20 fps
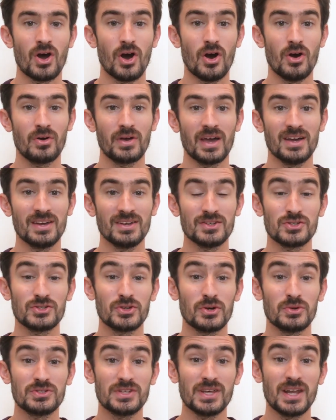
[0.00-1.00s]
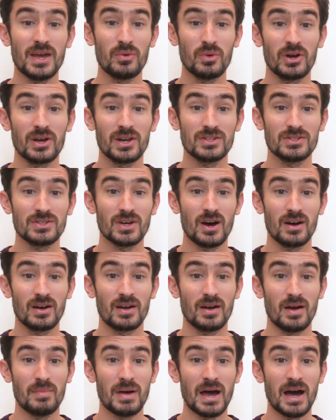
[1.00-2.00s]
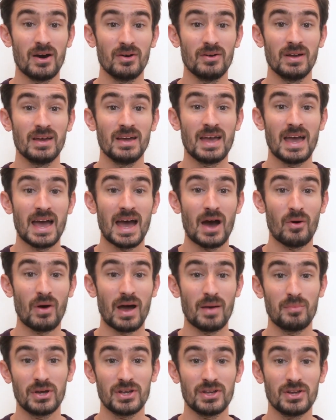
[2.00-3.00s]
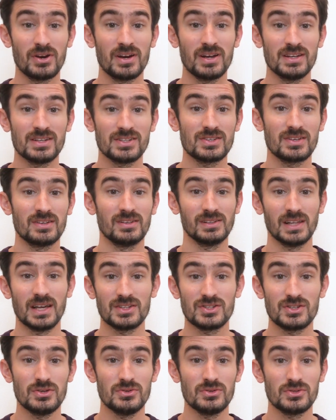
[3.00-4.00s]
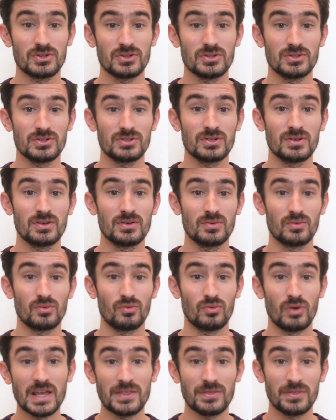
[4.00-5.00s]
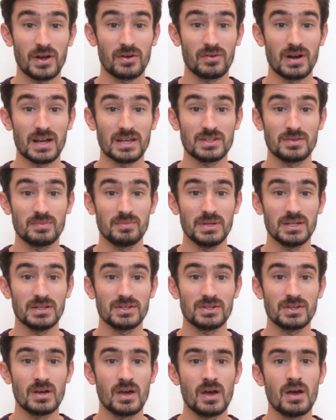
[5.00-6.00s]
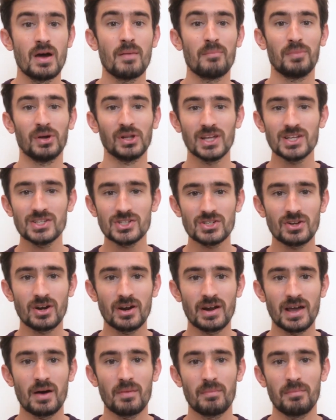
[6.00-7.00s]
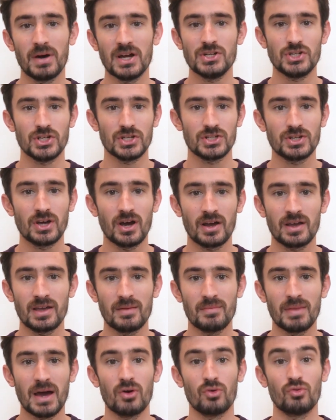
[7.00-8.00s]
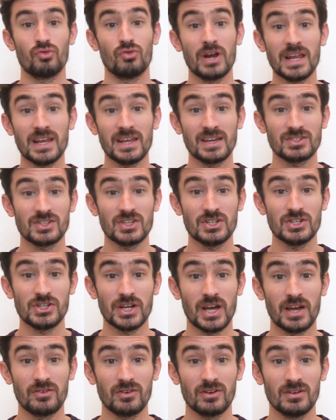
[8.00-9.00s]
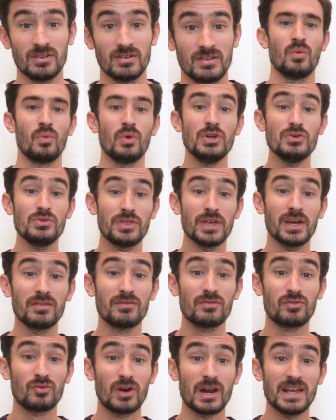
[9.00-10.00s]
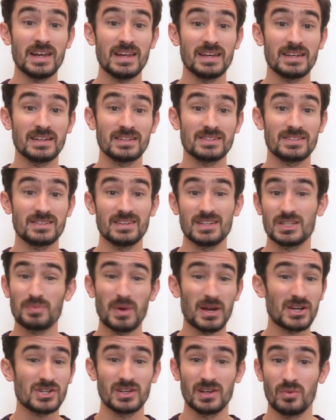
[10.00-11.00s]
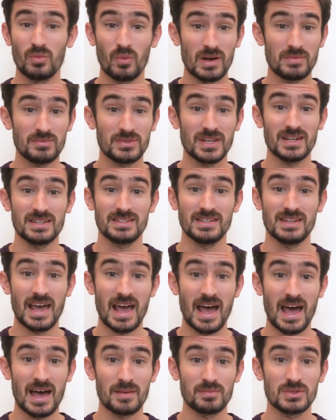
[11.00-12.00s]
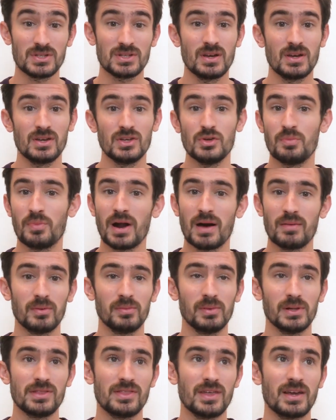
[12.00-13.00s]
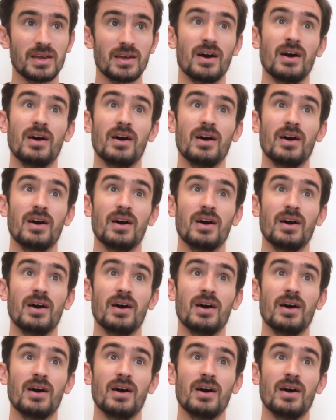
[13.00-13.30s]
Okay, so today we're going to talk about how Epicurious lets users rate their recipes. But let's start out by just talking about ratings in general. When you think of ratings, especially in websites and apps, you probably think